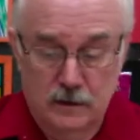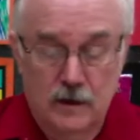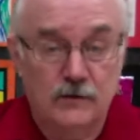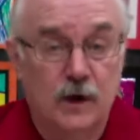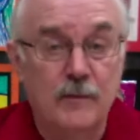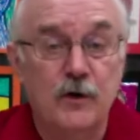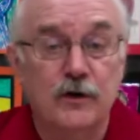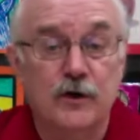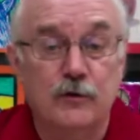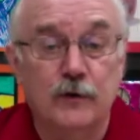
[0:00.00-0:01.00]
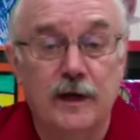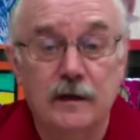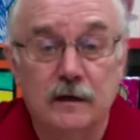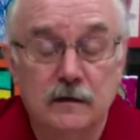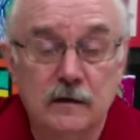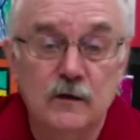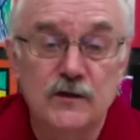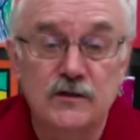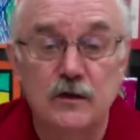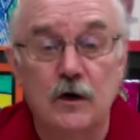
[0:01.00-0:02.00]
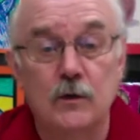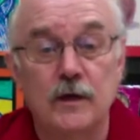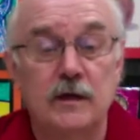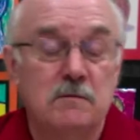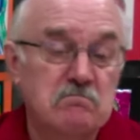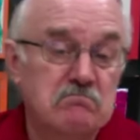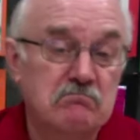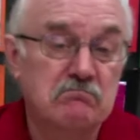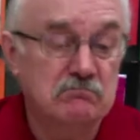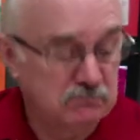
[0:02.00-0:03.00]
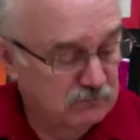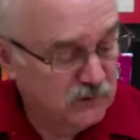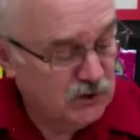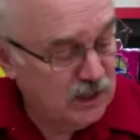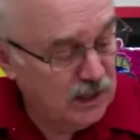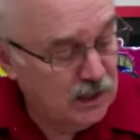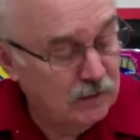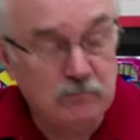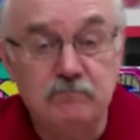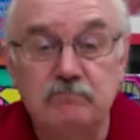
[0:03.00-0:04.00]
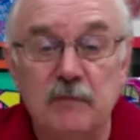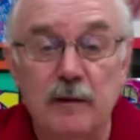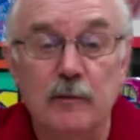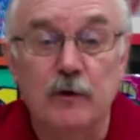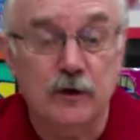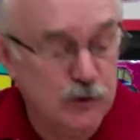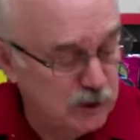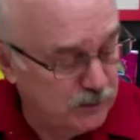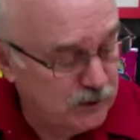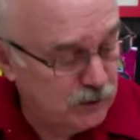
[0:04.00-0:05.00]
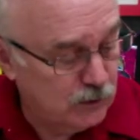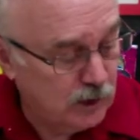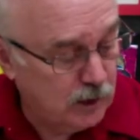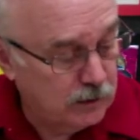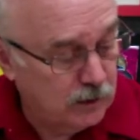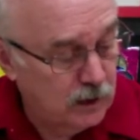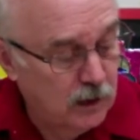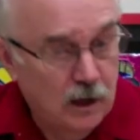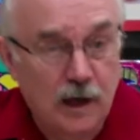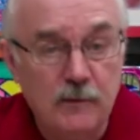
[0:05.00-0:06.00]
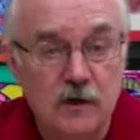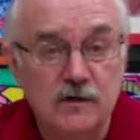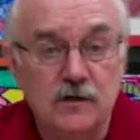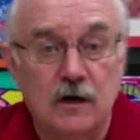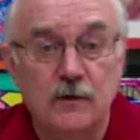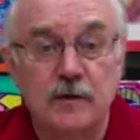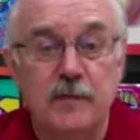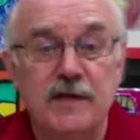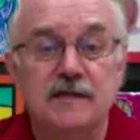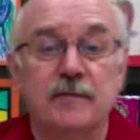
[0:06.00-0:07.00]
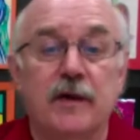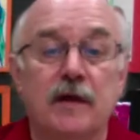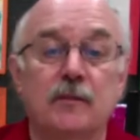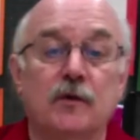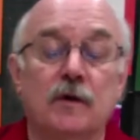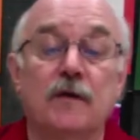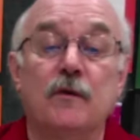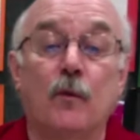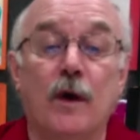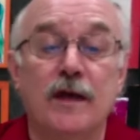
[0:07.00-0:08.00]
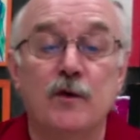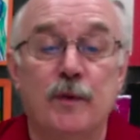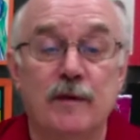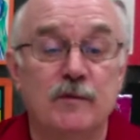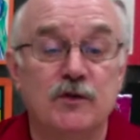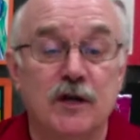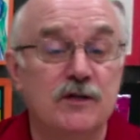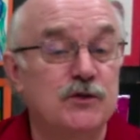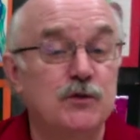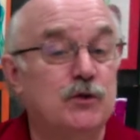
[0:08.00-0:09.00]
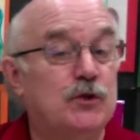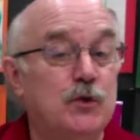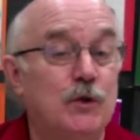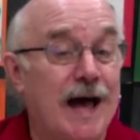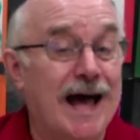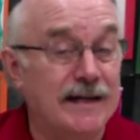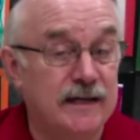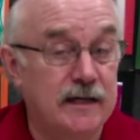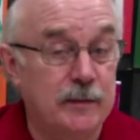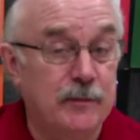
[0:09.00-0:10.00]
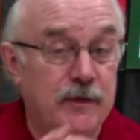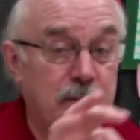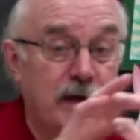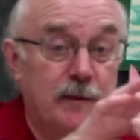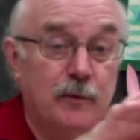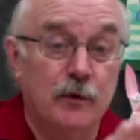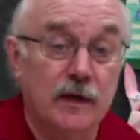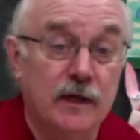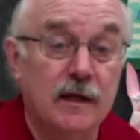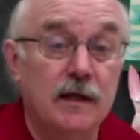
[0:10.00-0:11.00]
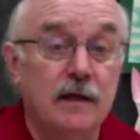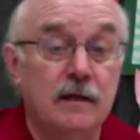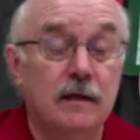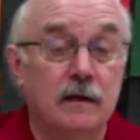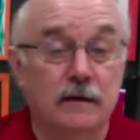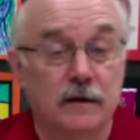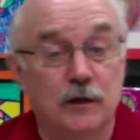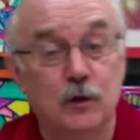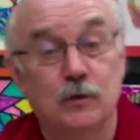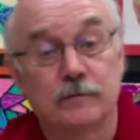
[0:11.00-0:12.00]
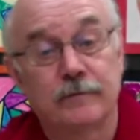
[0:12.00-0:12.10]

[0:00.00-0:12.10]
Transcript: So I'm going to create a little snowy scene, maybe put a Christmas tree on it. I'm going to start with a piece of paper, and the way you paper mache is you do not dip the paper in the glue.